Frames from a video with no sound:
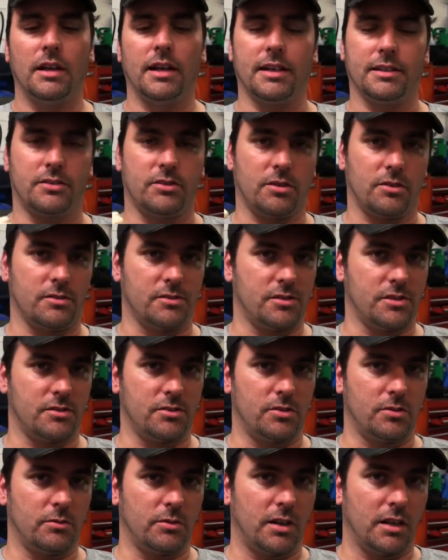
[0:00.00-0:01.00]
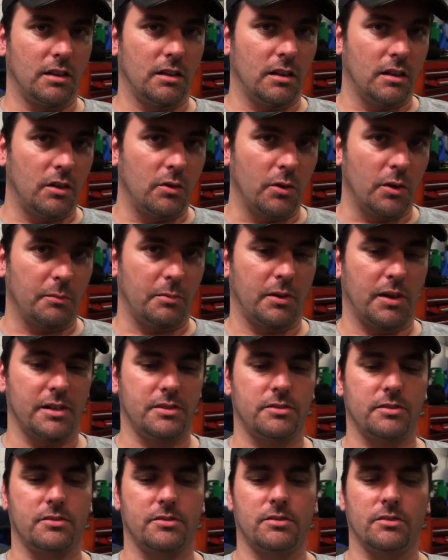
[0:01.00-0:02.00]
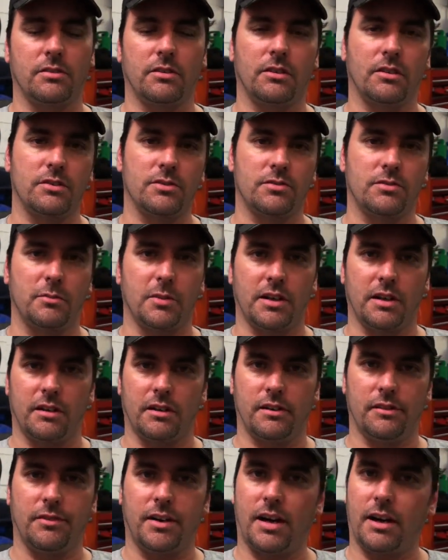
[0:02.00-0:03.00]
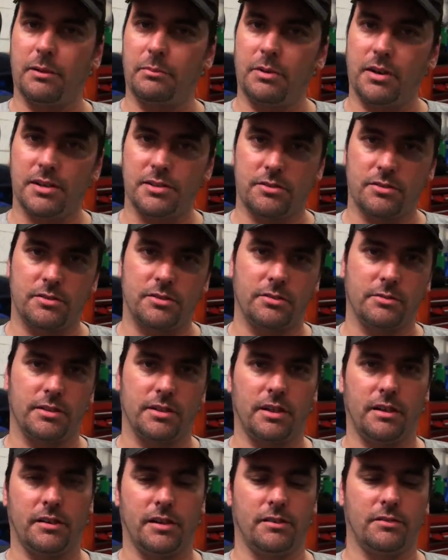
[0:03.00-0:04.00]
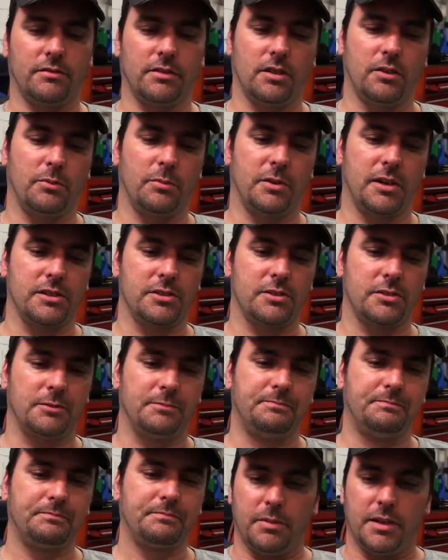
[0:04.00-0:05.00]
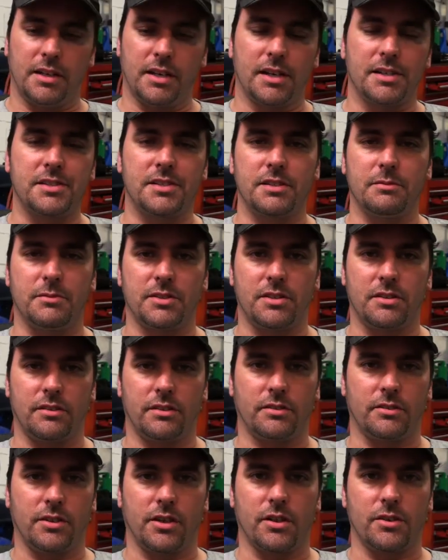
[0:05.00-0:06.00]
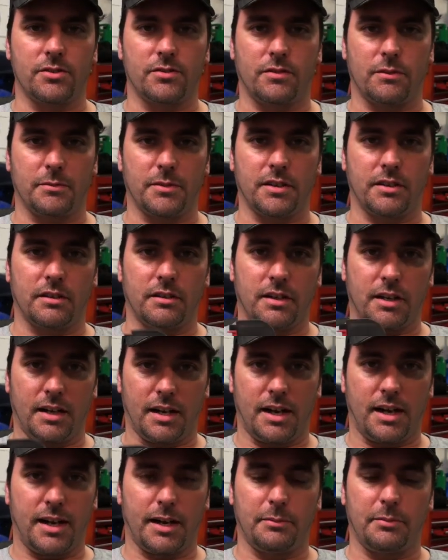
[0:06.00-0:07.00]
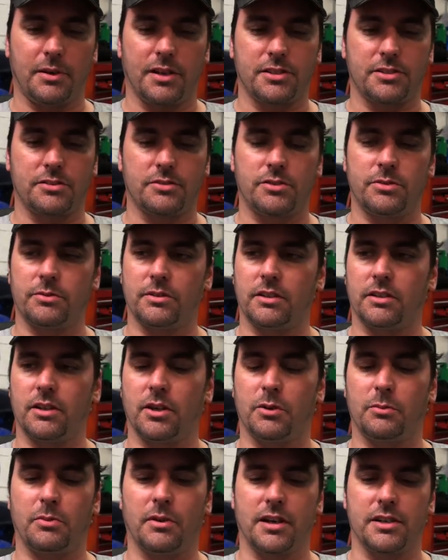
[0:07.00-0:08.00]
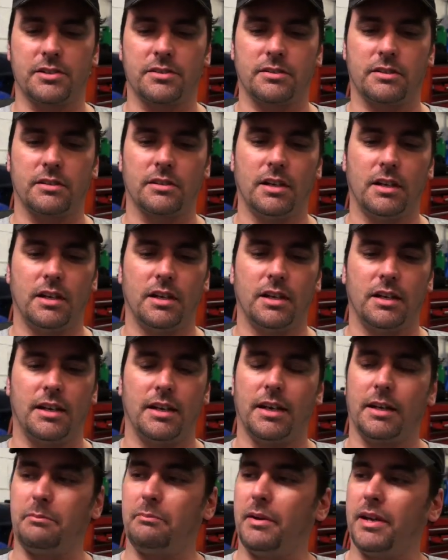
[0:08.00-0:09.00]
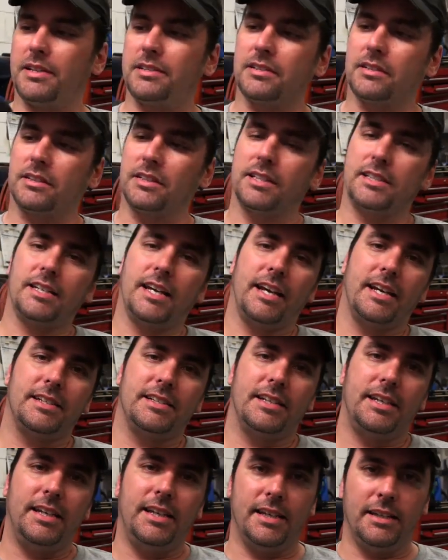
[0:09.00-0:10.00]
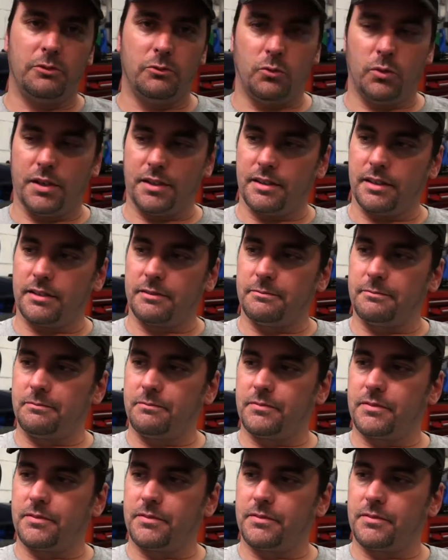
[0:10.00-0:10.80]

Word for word: it turns into a lower pressure, so it goes from an area of high pressure to an area of low pressure. Because the material goes from a, a high pressure to a low pressure, it basically takes heat with it.